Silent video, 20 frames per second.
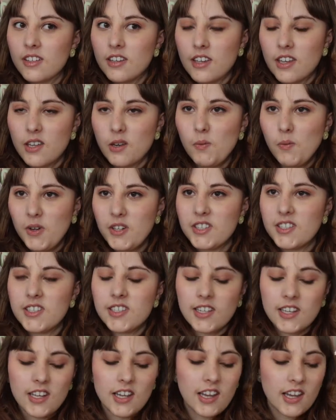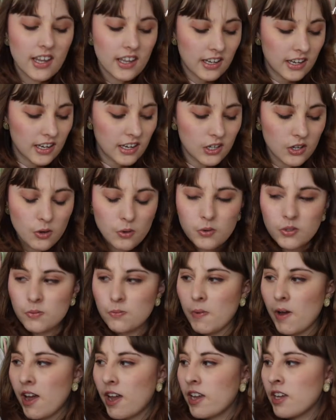in one city, and it goes
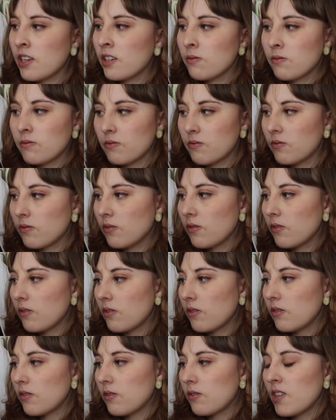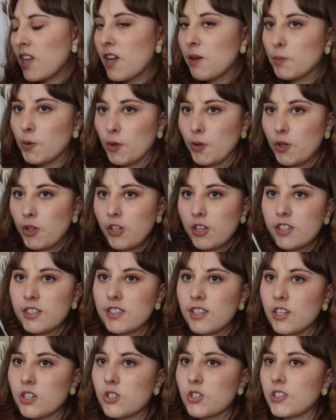by neighborhood
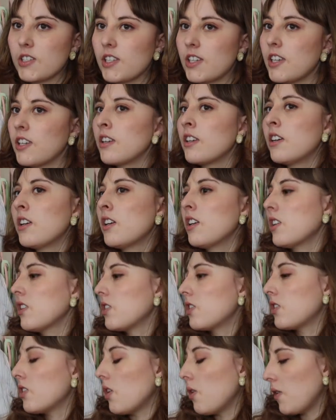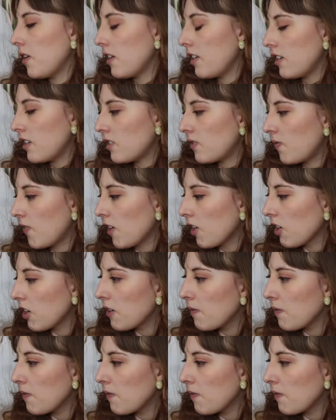essentially. So it is very